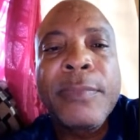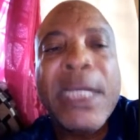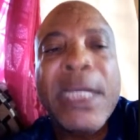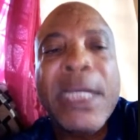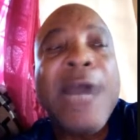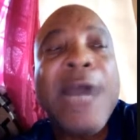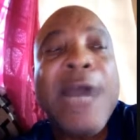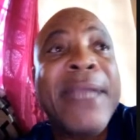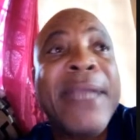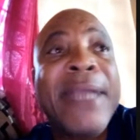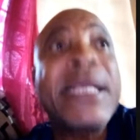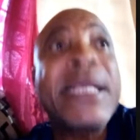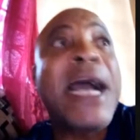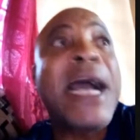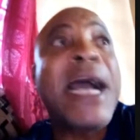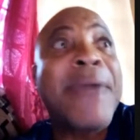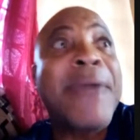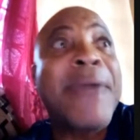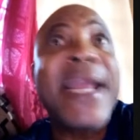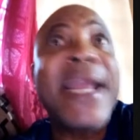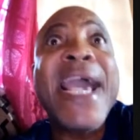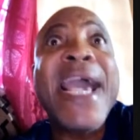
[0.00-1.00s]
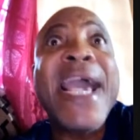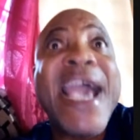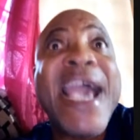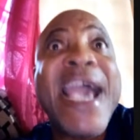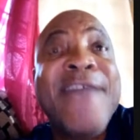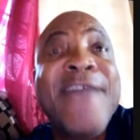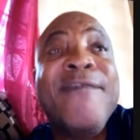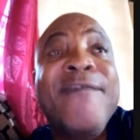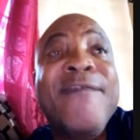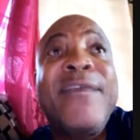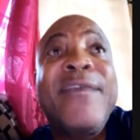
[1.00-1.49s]
I read
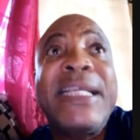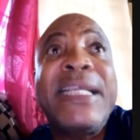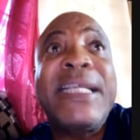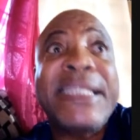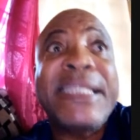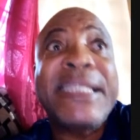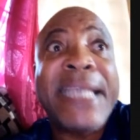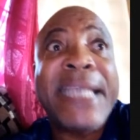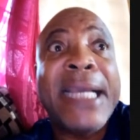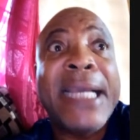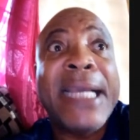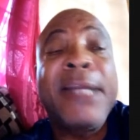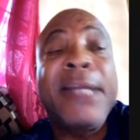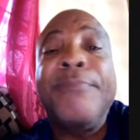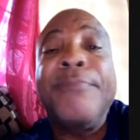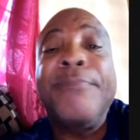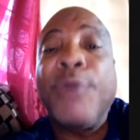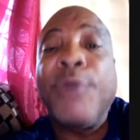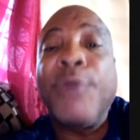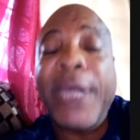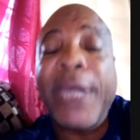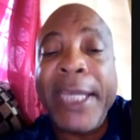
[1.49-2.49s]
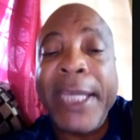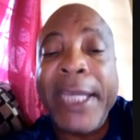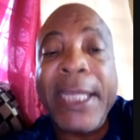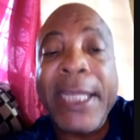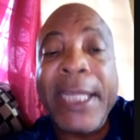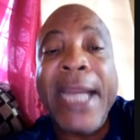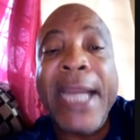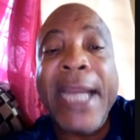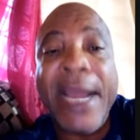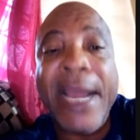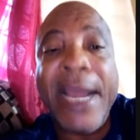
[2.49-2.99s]
every single book in the
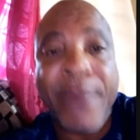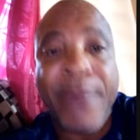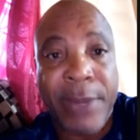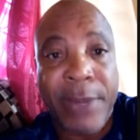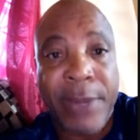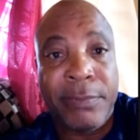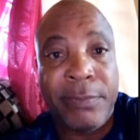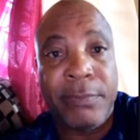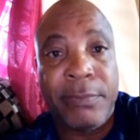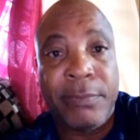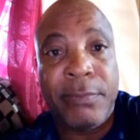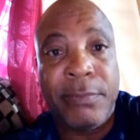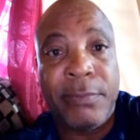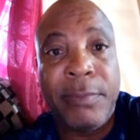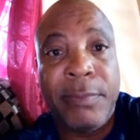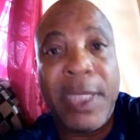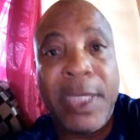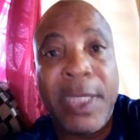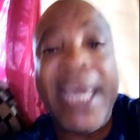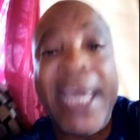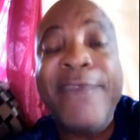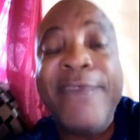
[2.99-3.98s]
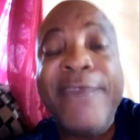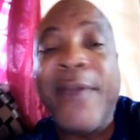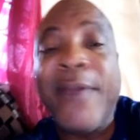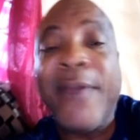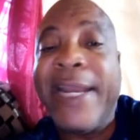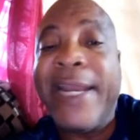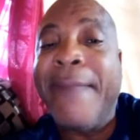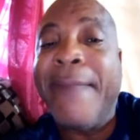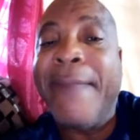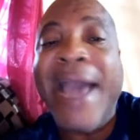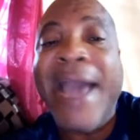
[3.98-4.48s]
library. I even read
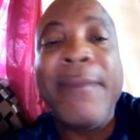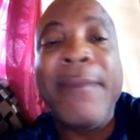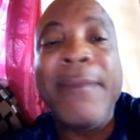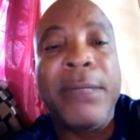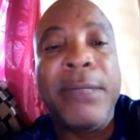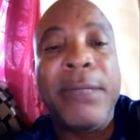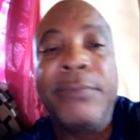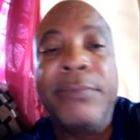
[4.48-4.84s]
the Bible.